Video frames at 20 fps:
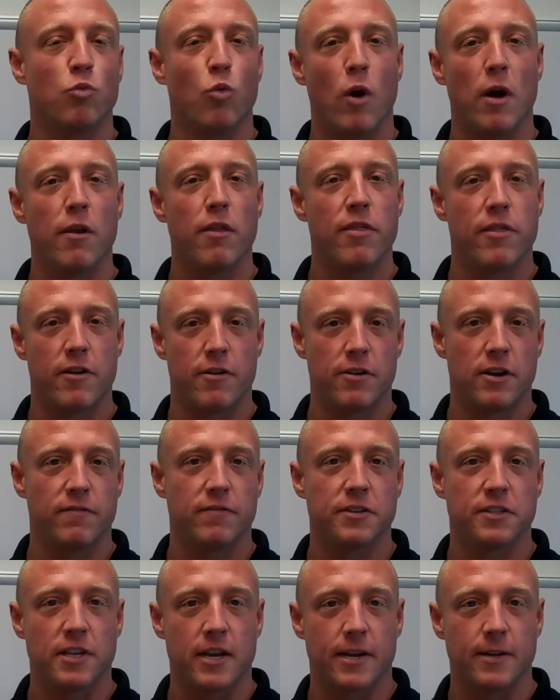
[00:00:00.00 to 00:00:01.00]
1/3
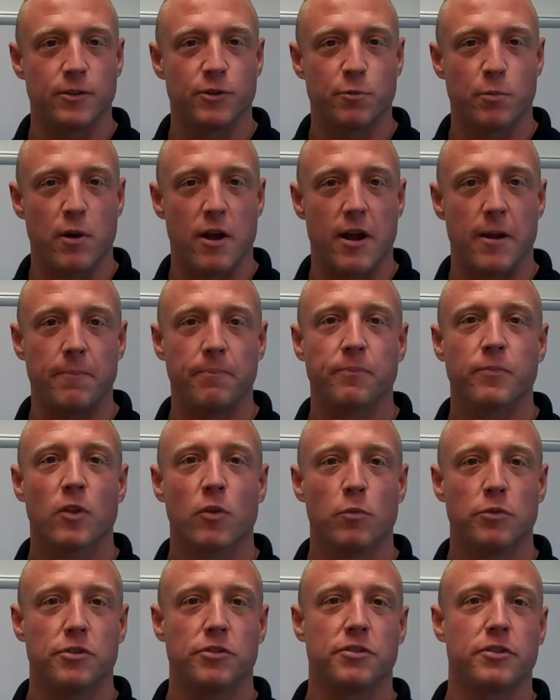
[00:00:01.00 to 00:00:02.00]
of a second spray,
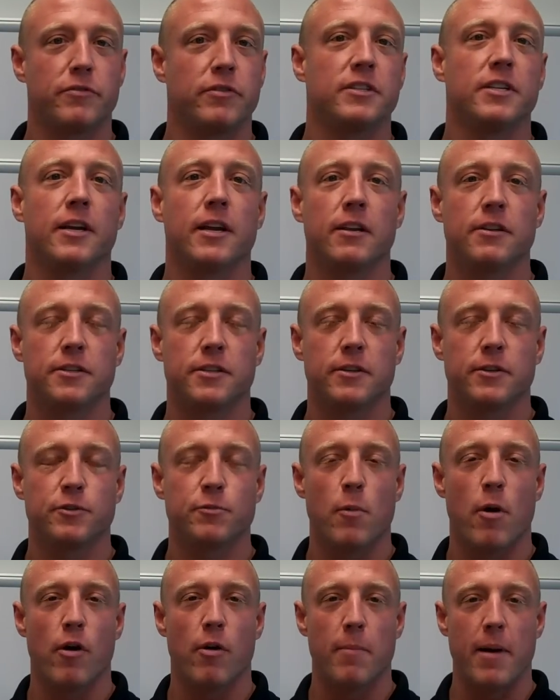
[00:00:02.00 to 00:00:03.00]
which is a ridiculously
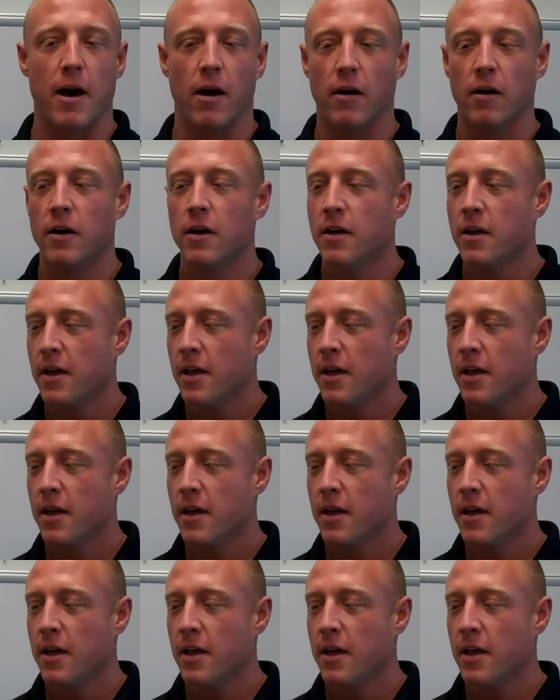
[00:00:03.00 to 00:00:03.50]
small amount,